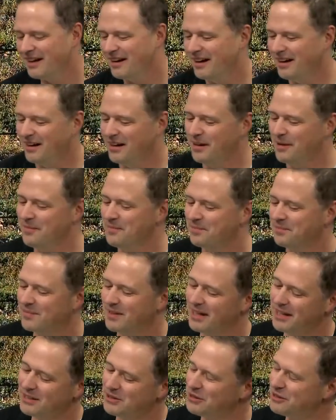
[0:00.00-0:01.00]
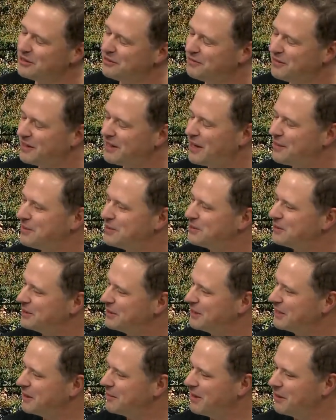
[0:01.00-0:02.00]
Um, and so it's a fun
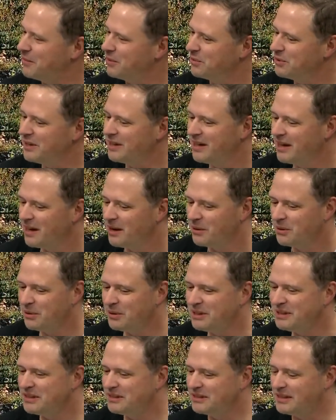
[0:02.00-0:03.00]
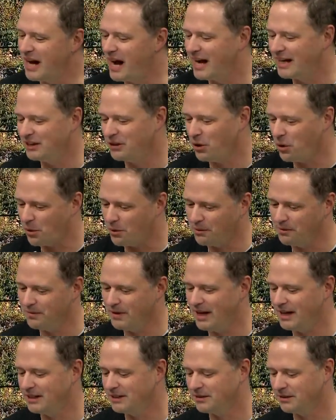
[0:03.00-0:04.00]
opportunity to come out. But we, we really design the whole
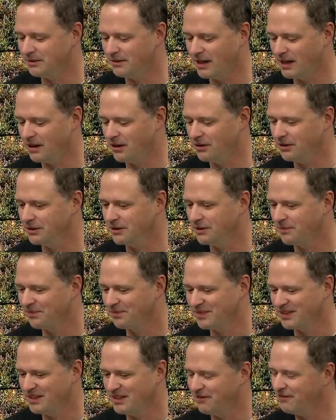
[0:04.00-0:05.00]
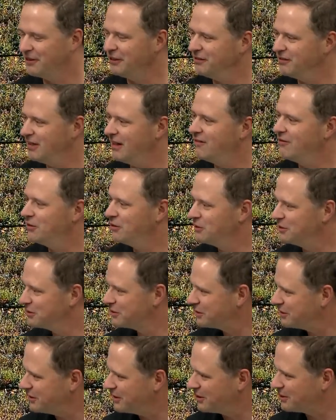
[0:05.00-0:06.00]
event around different
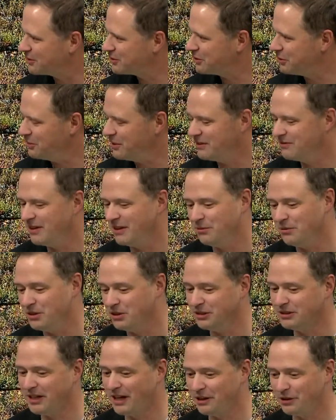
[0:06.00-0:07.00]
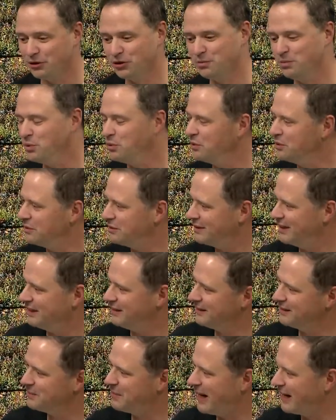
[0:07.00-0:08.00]
levels, you know. Mm -hmm. So mm-hmm. we we just had our spookless
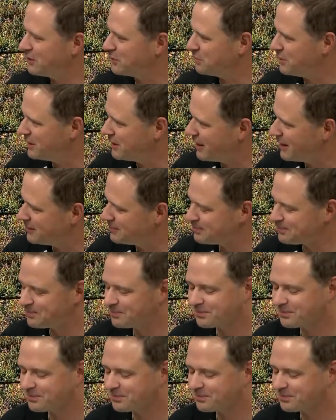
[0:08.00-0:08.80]
night this past weekend